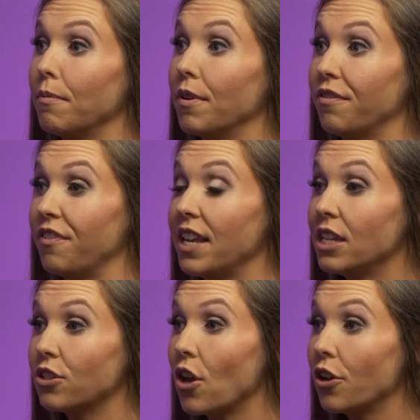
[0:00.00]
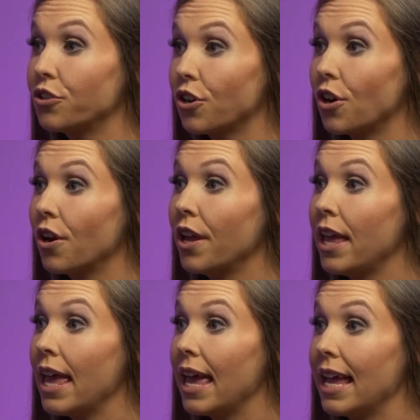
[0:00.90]
fitness culture,
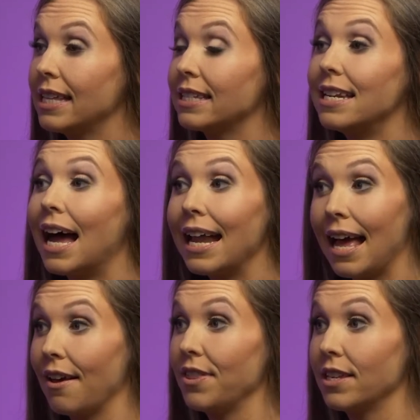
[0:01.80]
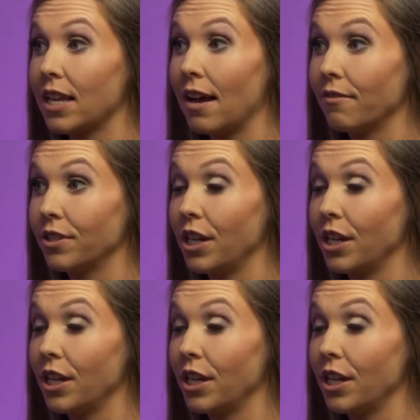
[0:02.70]
it's not having this conversation.